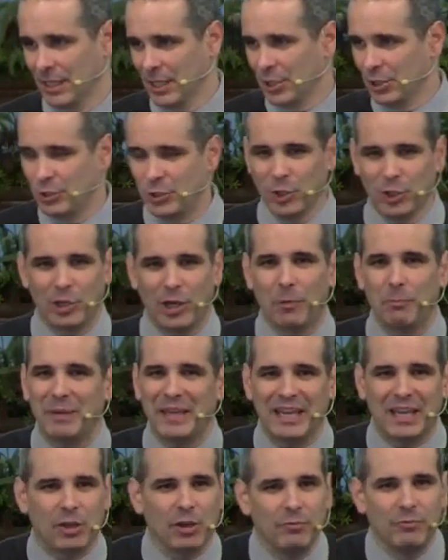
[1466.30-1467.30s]
Do not
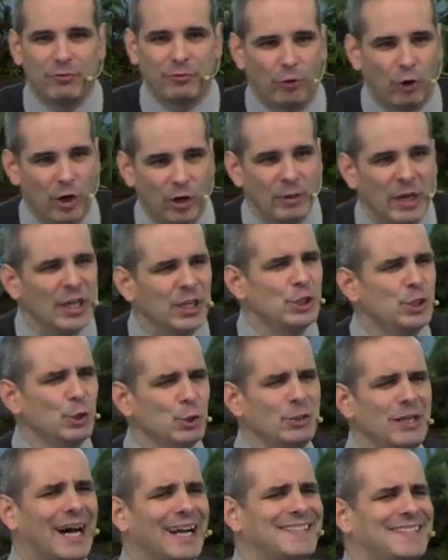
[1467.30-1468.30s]
be conformed. Do
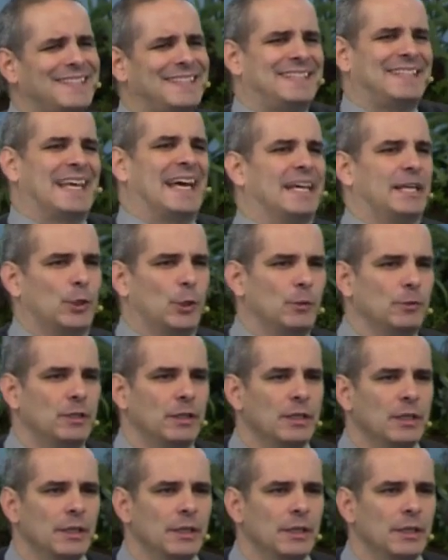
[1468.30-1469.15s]
not settle.